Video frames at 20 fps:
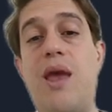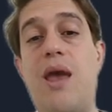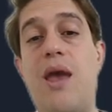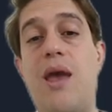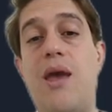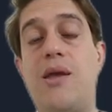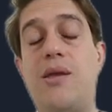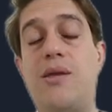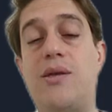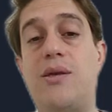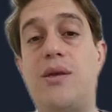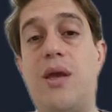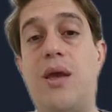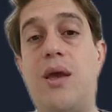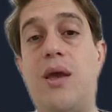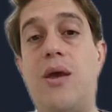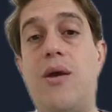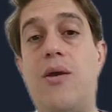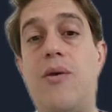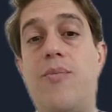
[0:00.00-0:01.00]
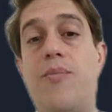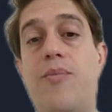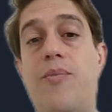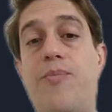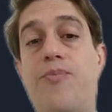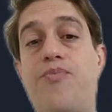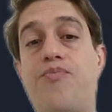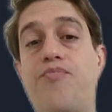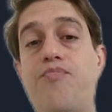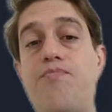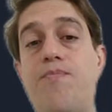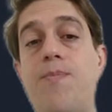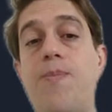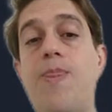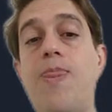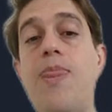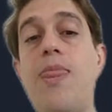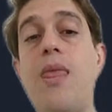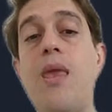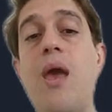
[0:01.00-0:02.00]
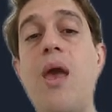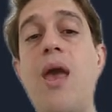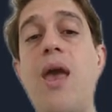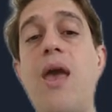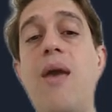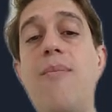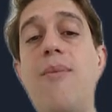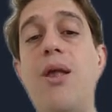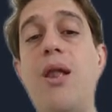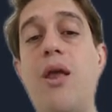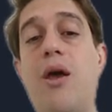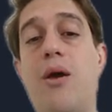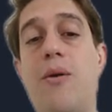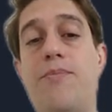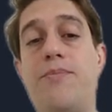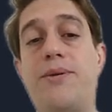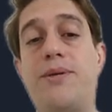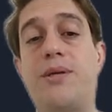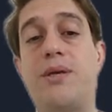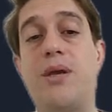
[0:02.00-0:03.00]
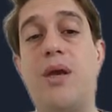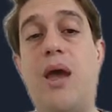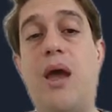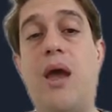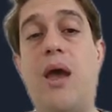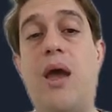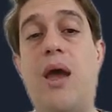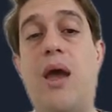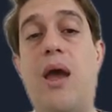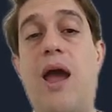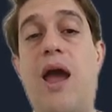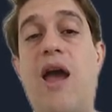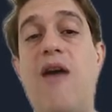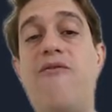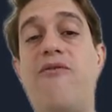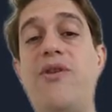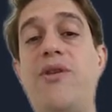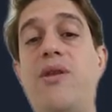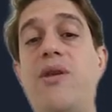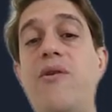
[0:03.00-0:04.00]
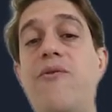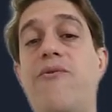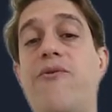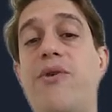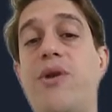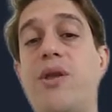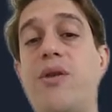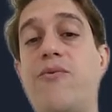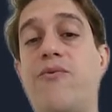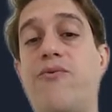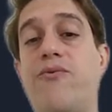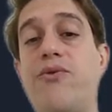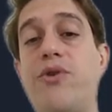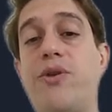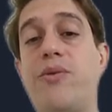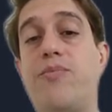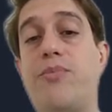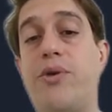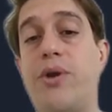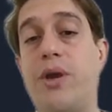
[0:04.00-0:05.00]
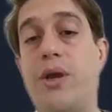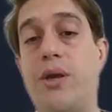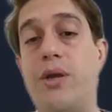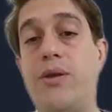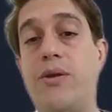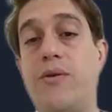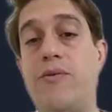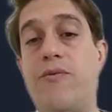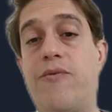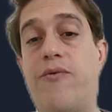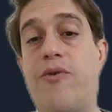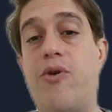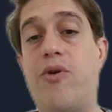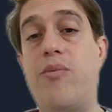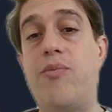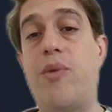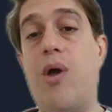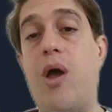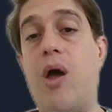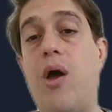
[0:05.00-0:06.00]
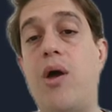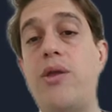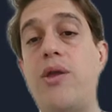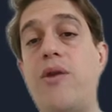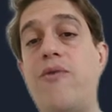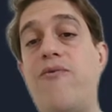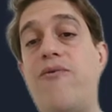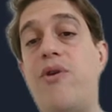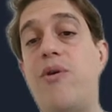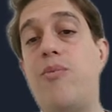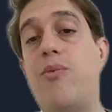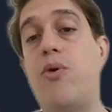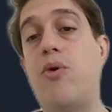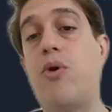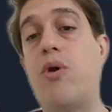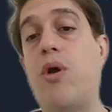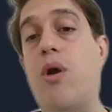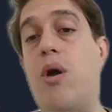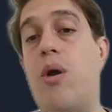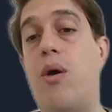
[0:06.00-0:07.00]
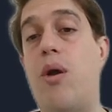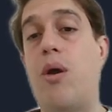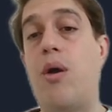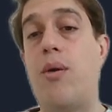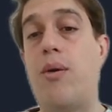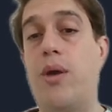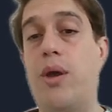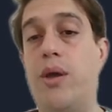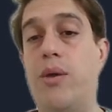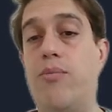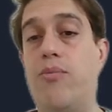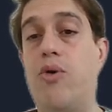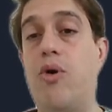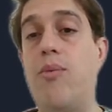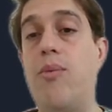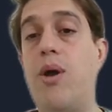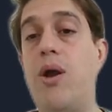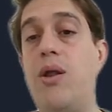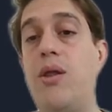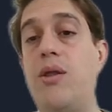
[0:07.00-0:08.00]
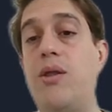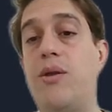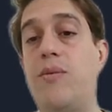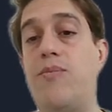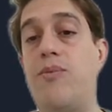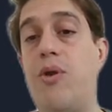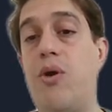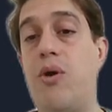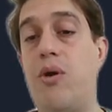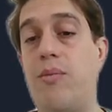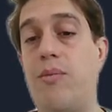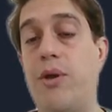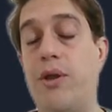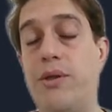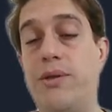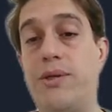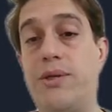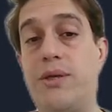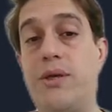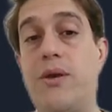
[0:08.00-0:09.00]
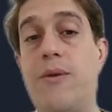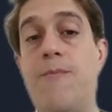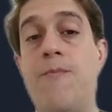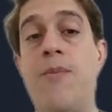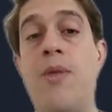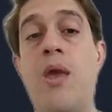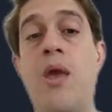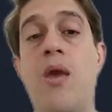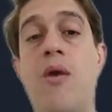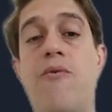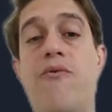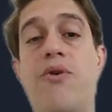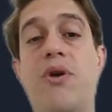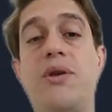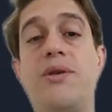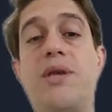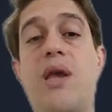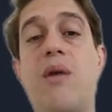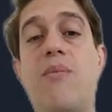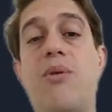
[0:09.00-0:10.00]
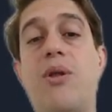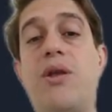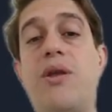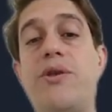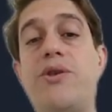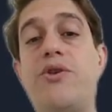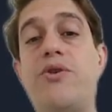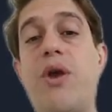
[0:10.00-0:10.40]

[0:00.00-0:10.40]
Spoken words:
that, MLOps have a different footprint from other web or mobile deployments. For example, the